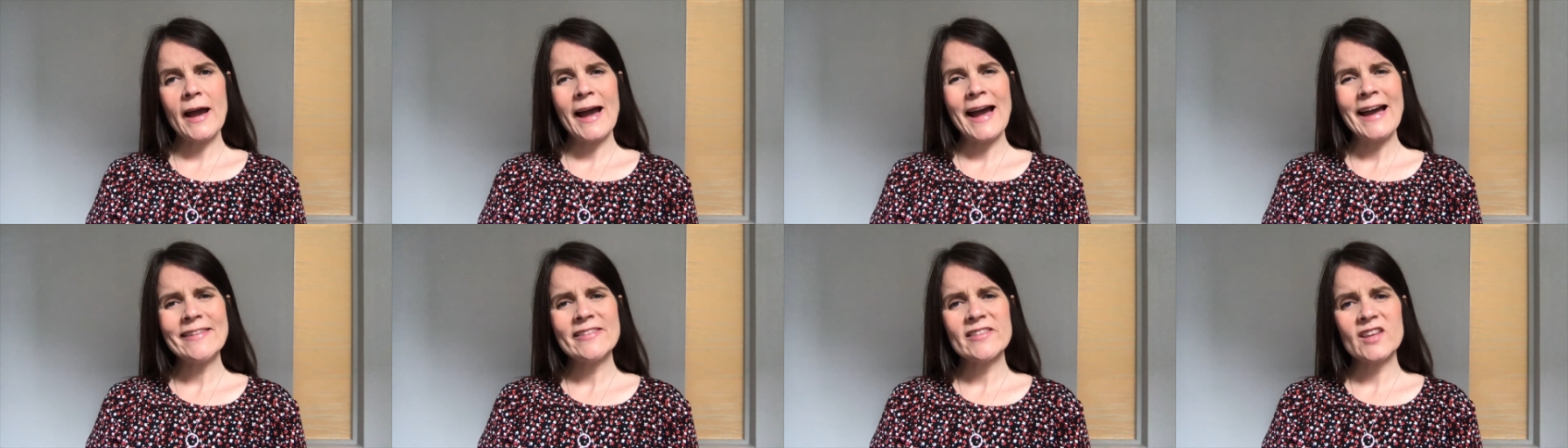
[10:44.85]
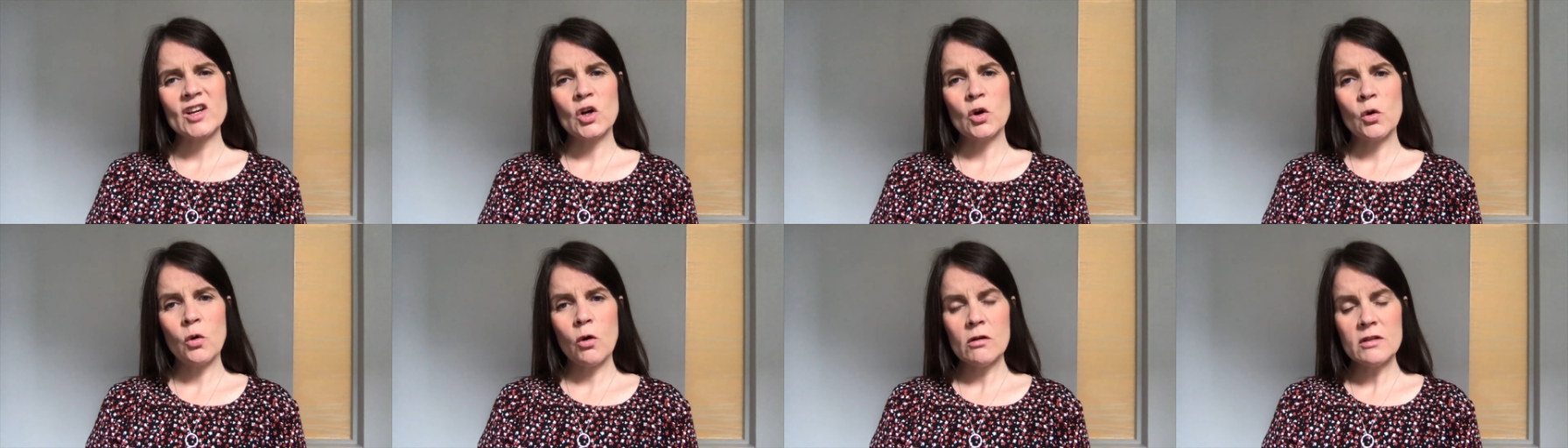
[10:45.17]
and the
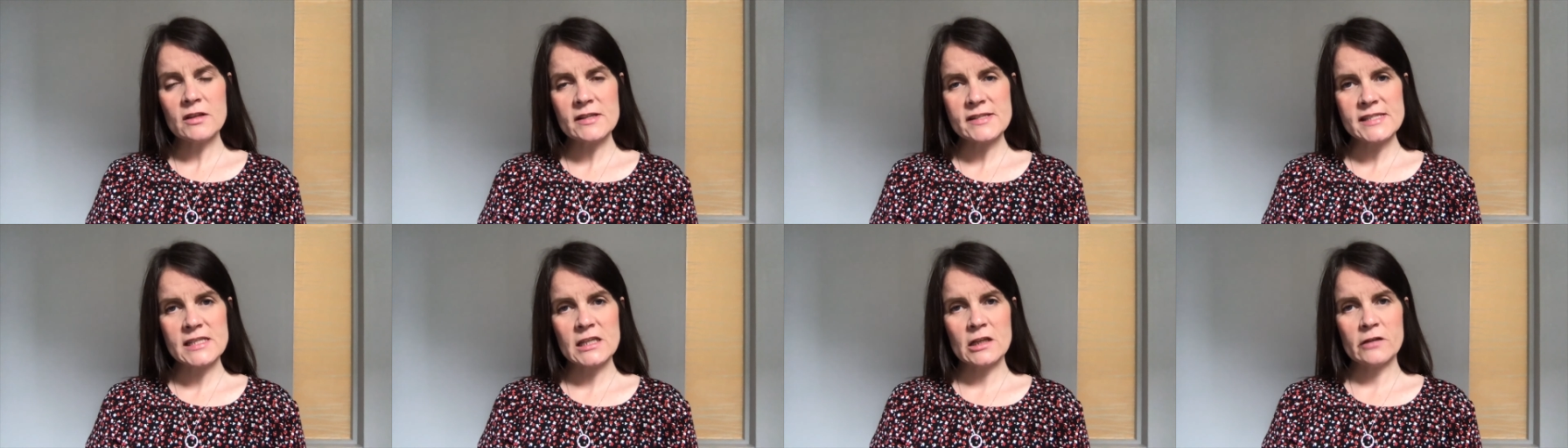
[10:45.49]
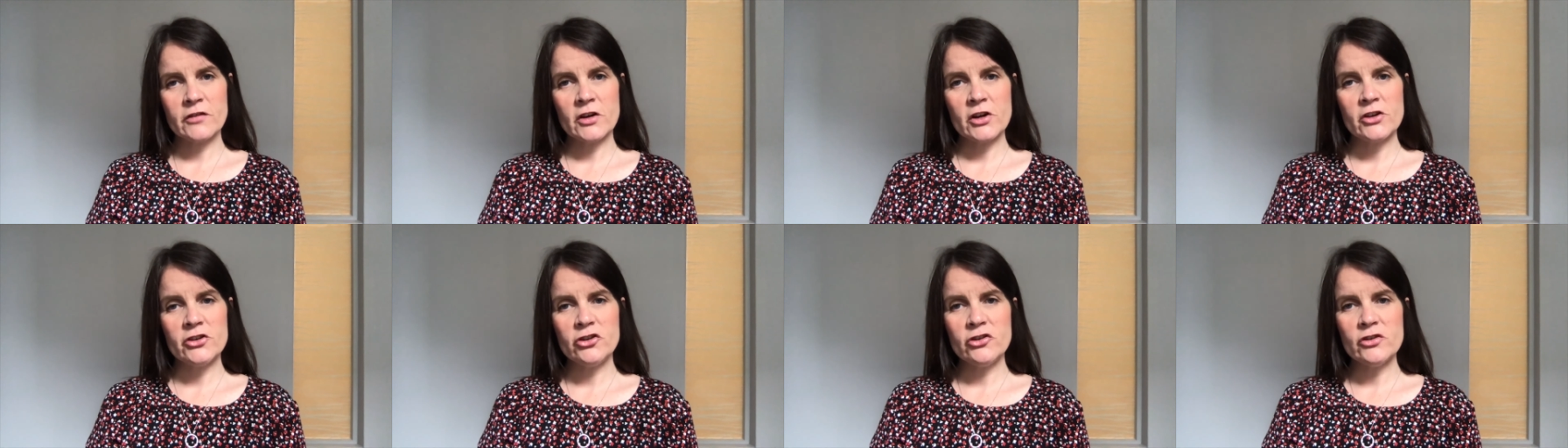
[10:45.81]
quality
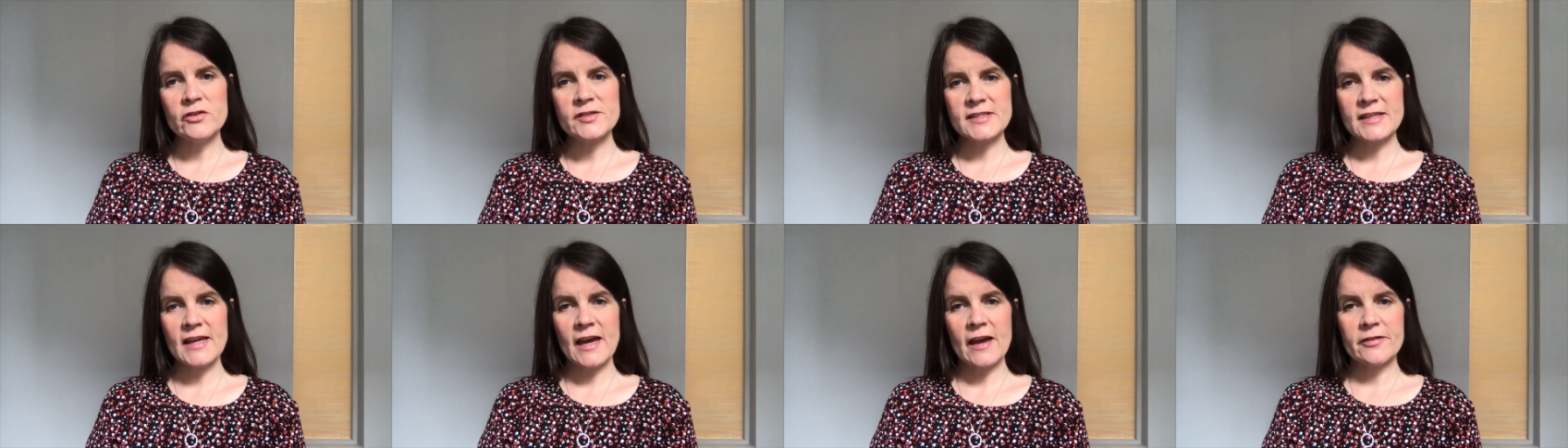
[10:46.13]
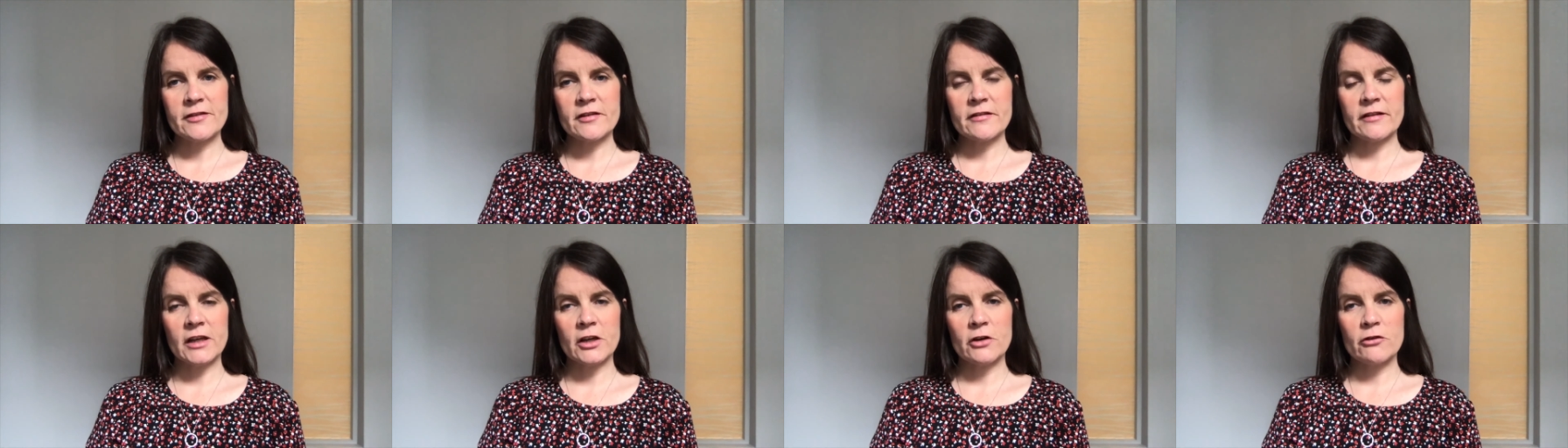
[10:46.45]
of our news
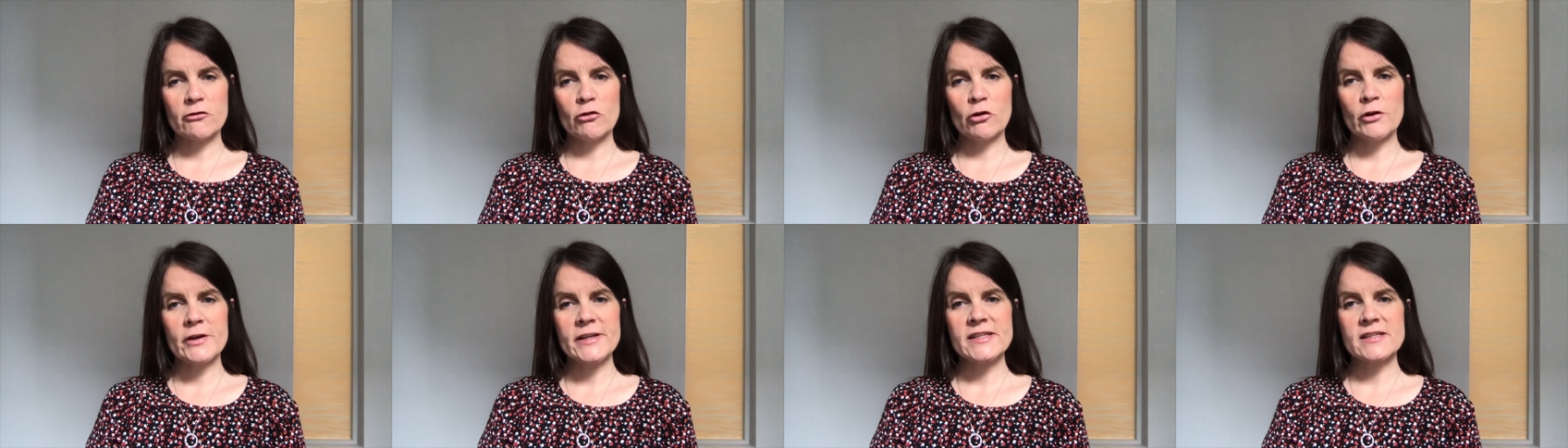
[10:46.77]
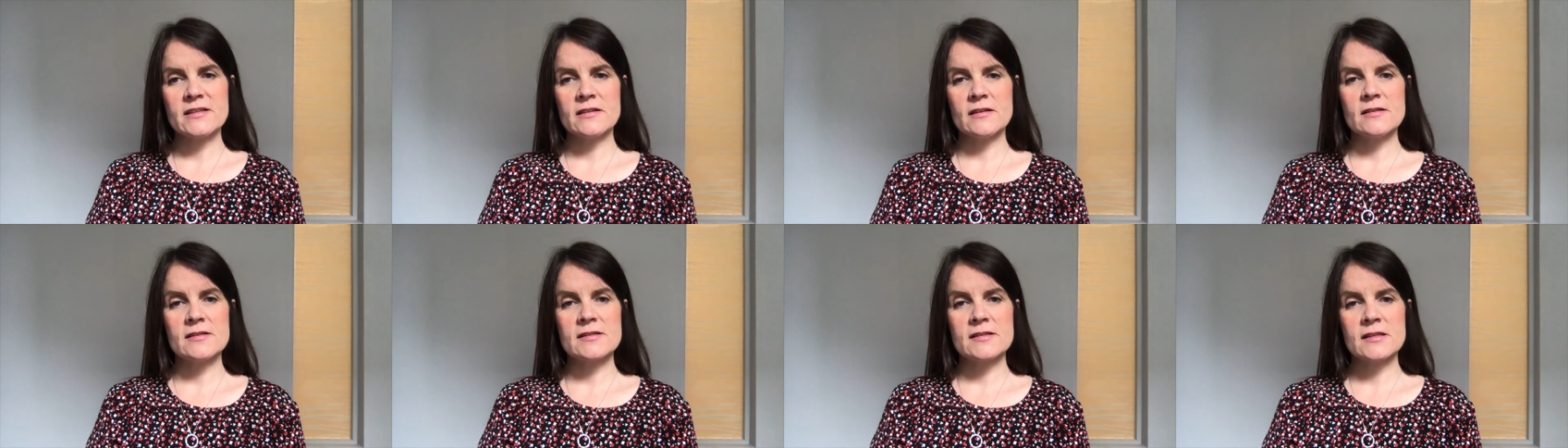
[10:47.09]
gathering at
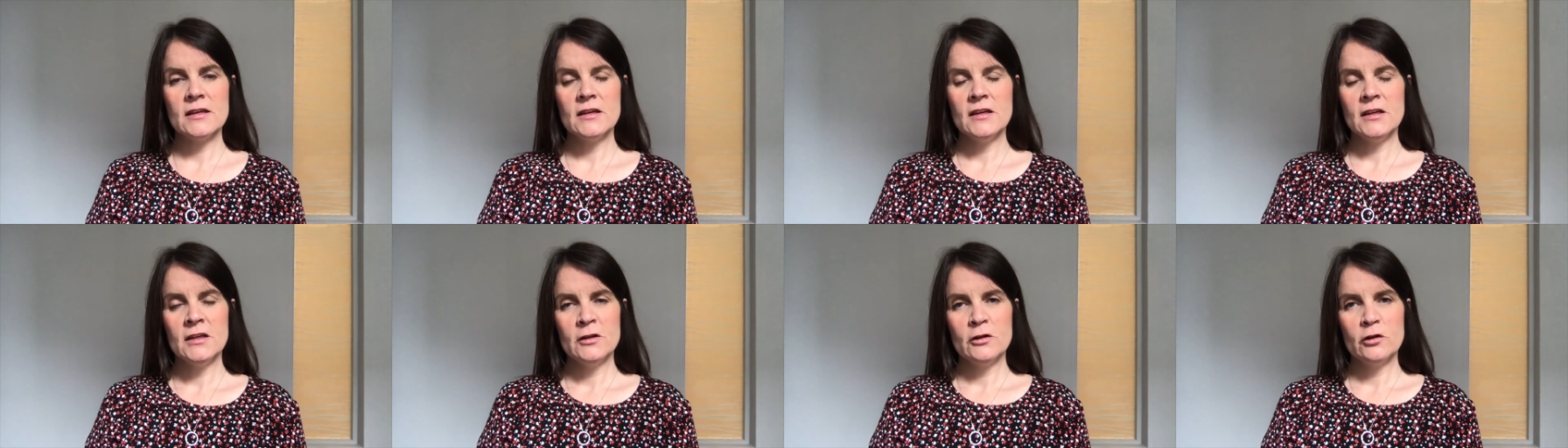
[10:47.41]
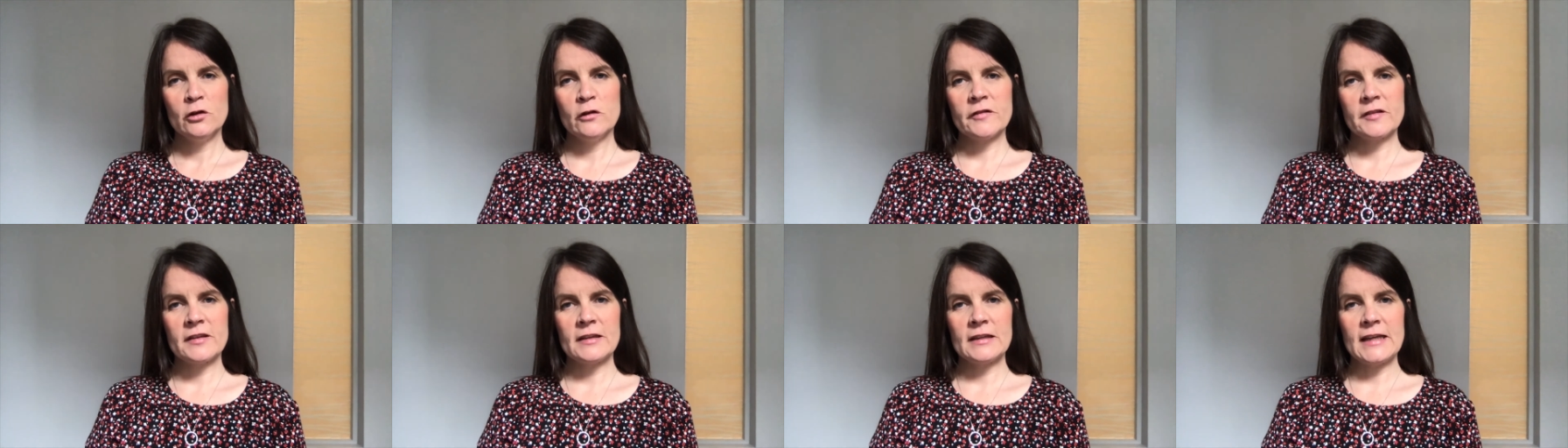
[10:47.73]
Reuters
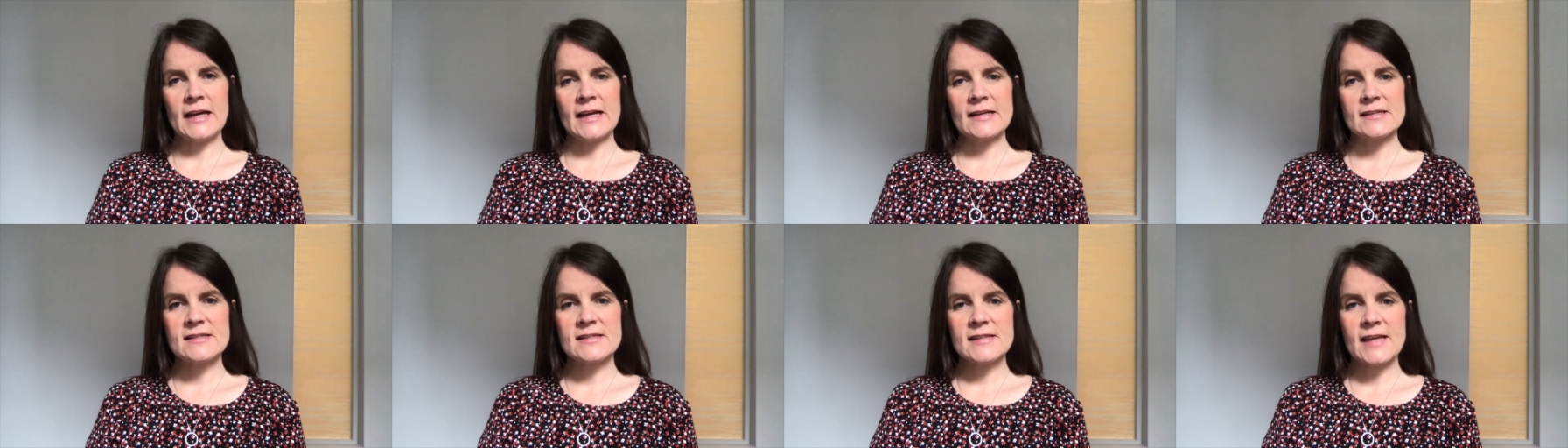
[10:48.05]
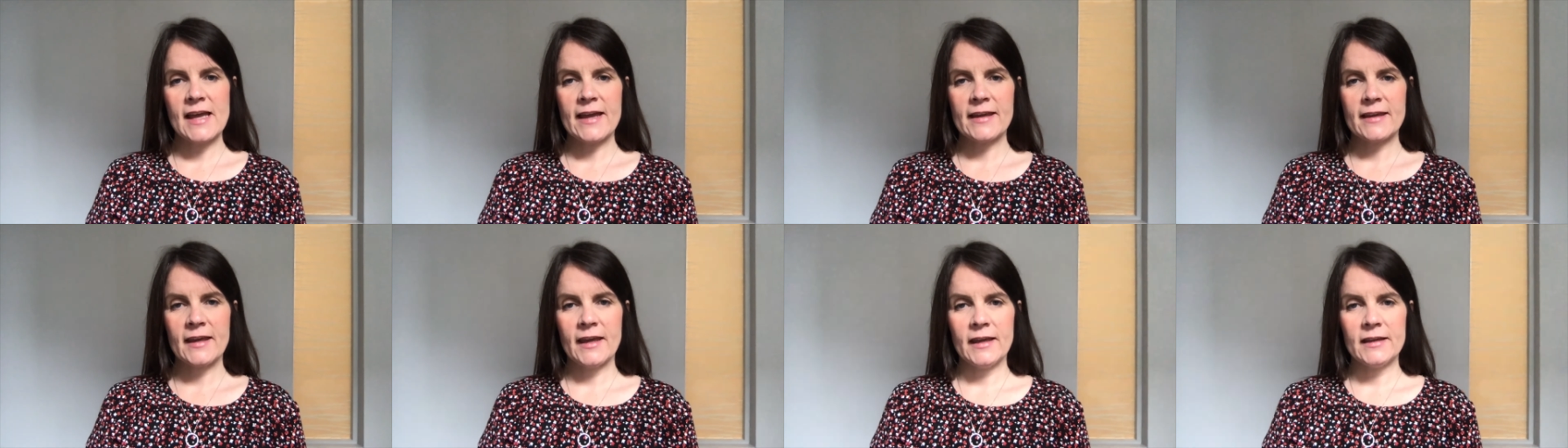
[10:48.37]
over the last
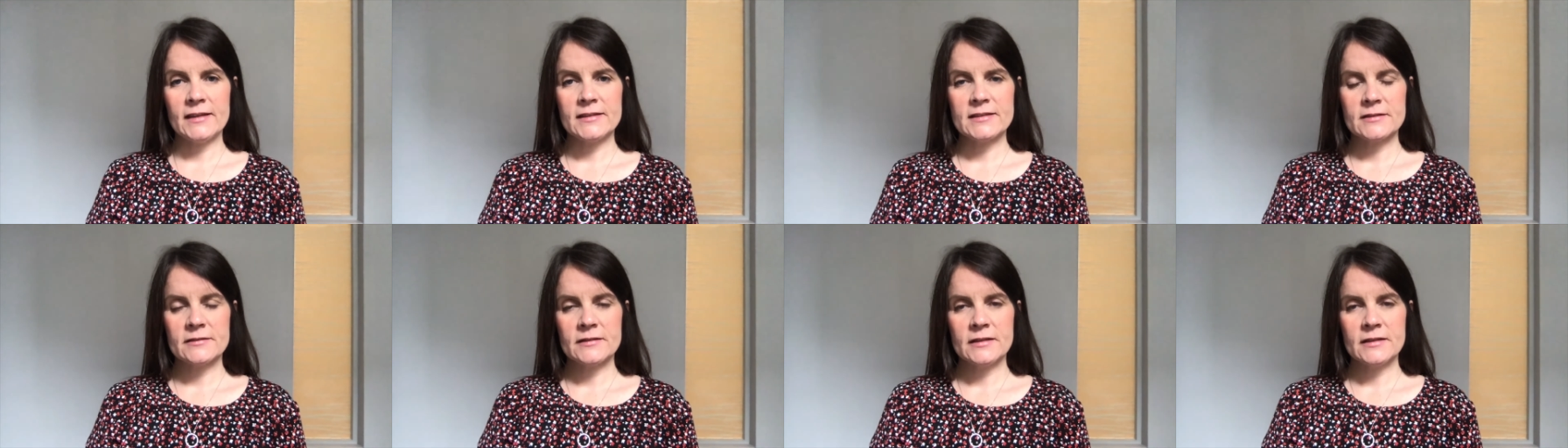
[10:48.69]
decade.